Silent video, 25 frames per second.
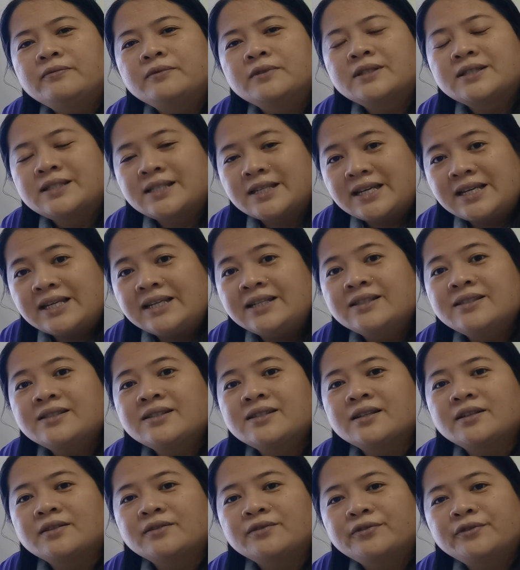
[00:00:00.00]

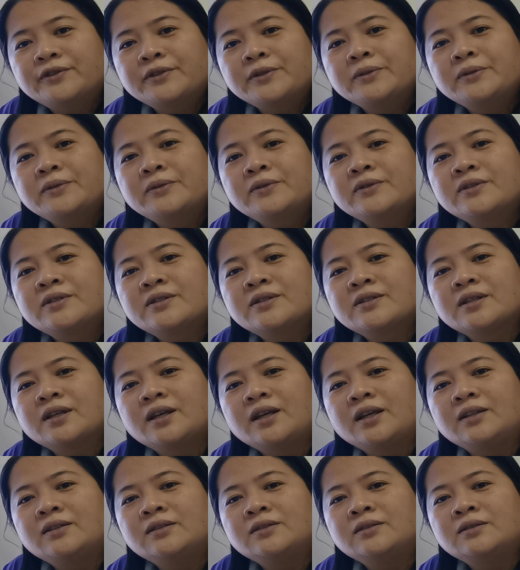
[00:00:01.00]
seeds and fruits,
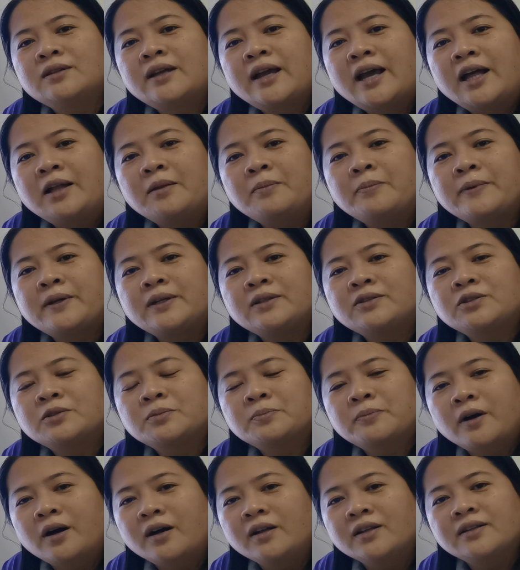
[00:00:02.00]
in helping to
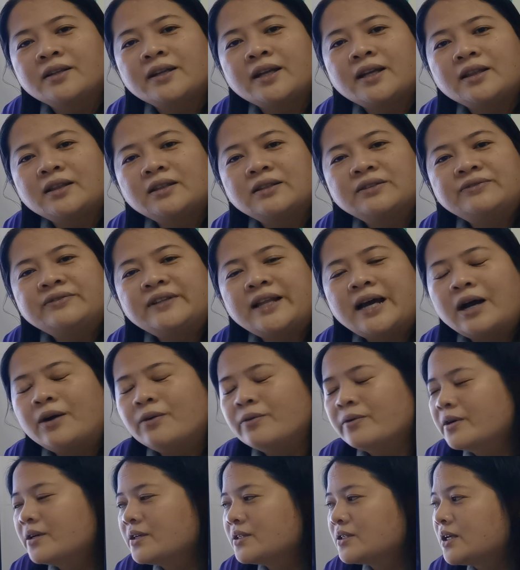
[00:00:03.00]
pollinate the
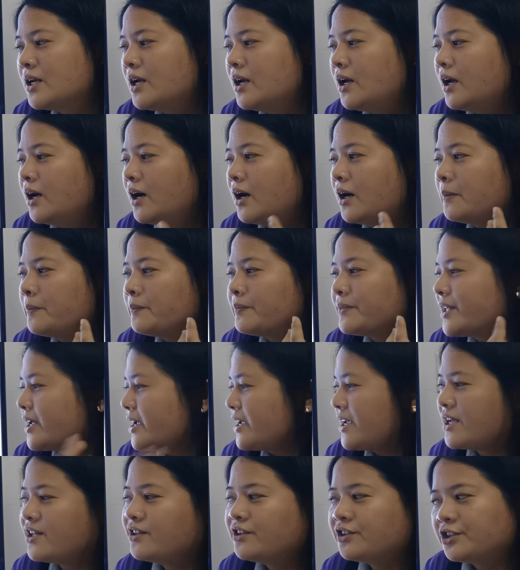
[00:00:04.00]
flowers. They
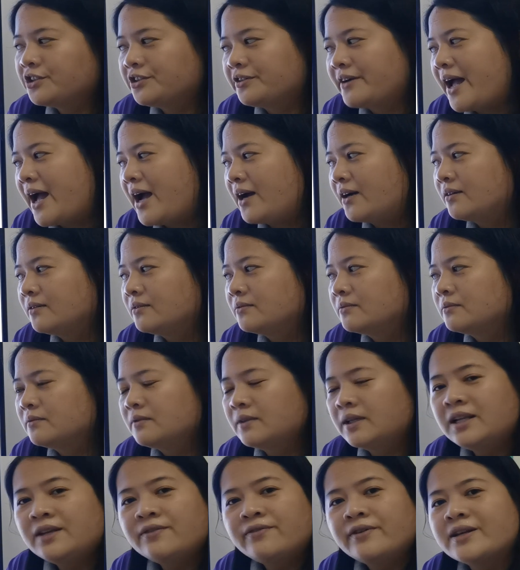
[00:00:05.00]
interact.
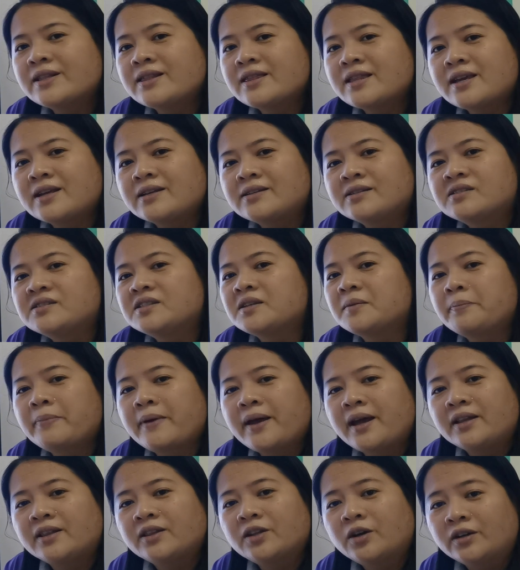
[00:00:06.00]
Living things
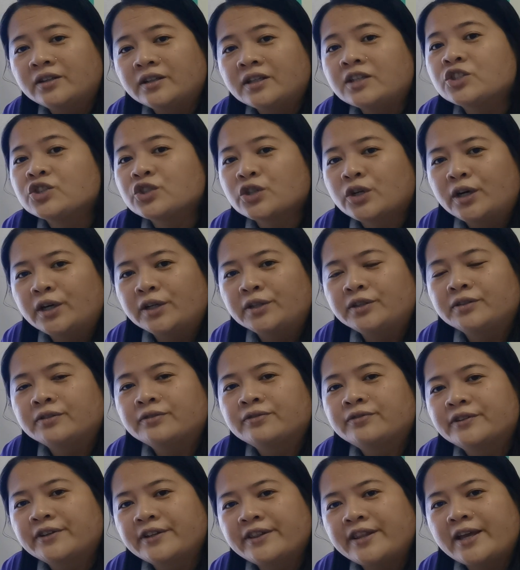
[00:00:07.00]
depend on each other
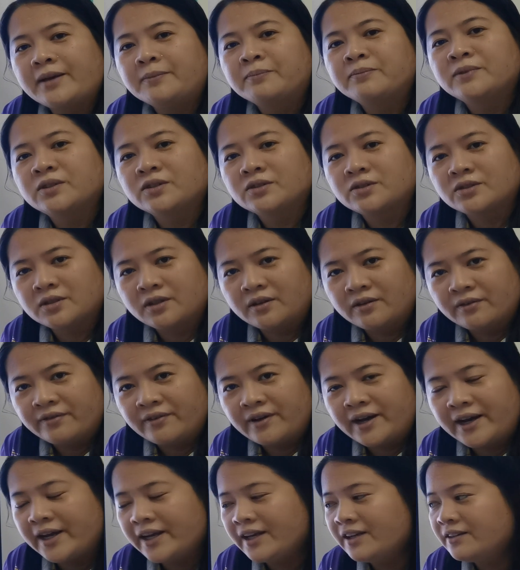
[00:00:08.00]
for them to
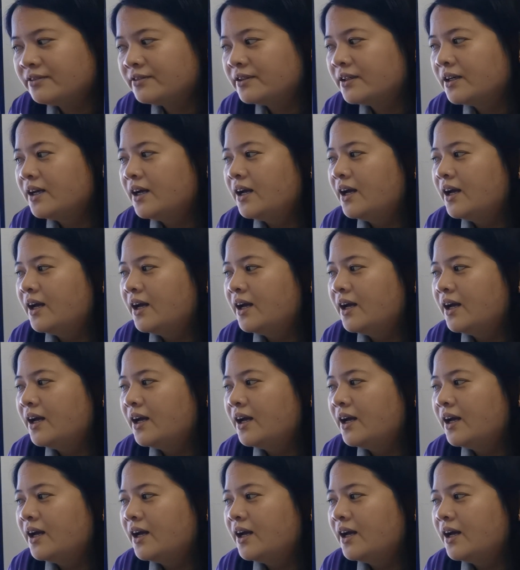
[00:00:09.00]
survive.